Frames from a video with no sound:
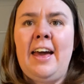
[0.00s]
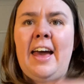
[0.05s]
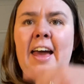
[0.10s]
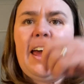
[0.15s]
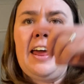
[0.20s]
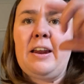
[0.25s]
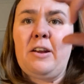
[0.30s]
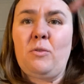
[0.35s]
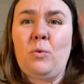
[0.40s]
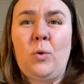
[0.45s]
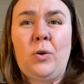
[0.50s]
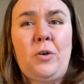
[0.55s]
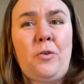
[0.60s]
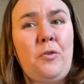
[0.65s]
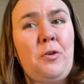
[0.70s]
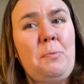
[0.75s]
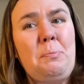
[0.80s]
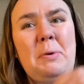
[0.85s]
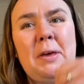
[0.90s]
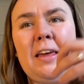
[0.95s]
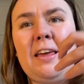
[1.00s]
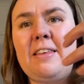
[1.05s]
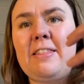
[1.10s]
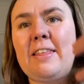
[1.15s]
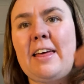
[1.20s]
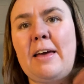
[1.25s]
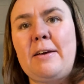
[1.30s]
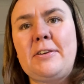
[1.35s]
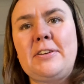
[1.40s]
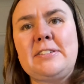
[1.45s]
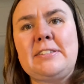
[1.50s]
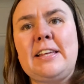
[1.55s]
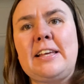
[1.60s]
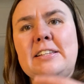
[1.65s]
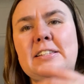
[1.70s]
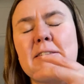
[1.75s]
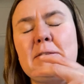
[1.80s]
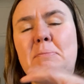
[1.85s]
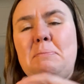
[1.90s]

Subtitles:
And I want to repeat that because that's the